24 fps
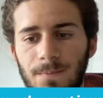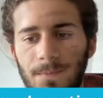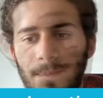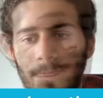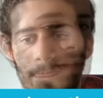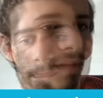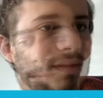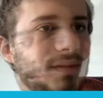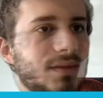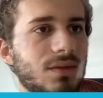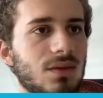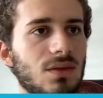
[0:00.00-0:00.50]

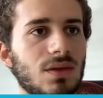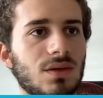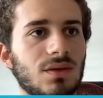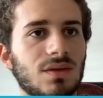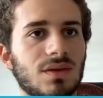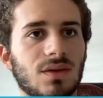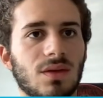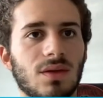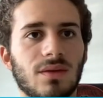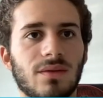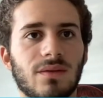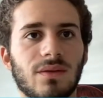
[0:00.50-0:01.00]
And so you
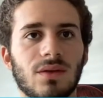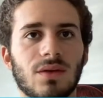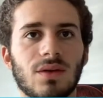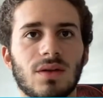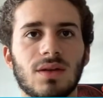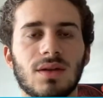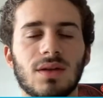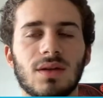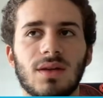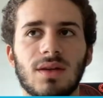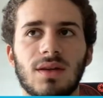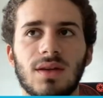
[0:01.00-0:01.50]
sort of
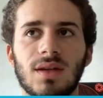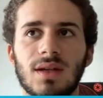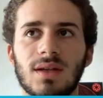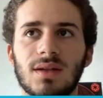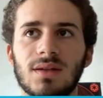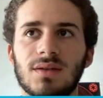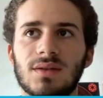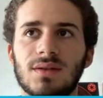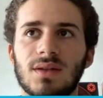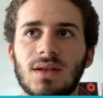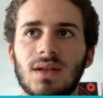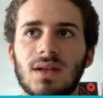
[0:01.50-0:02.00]
learn
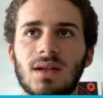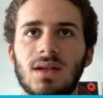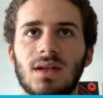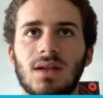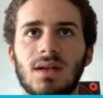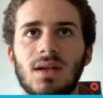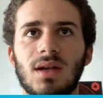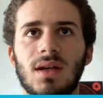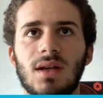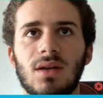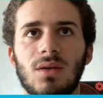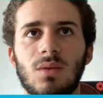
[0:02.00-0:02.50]
things in
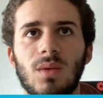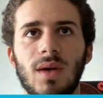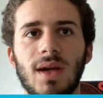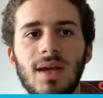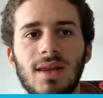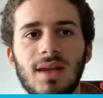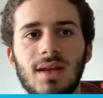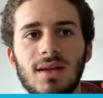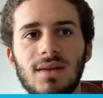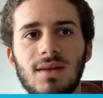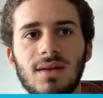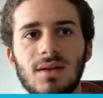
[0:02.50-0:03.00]
a way
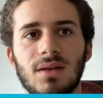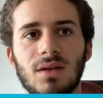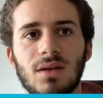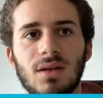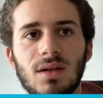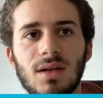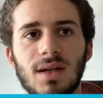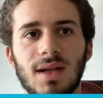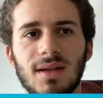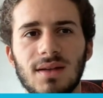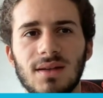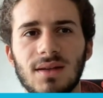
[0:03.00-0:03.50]
that they're
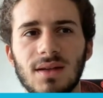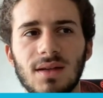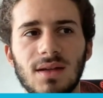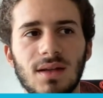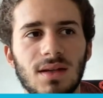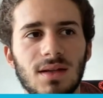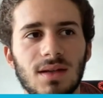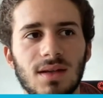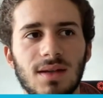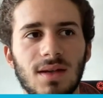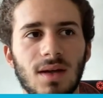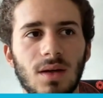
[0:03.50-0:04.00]
connected,
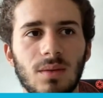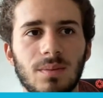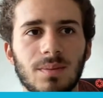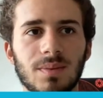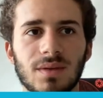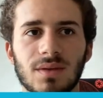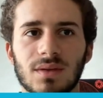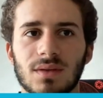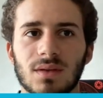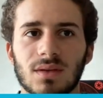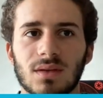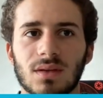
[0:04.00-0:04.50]
and it
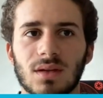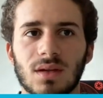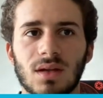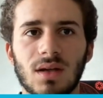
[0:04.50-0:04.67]
helps,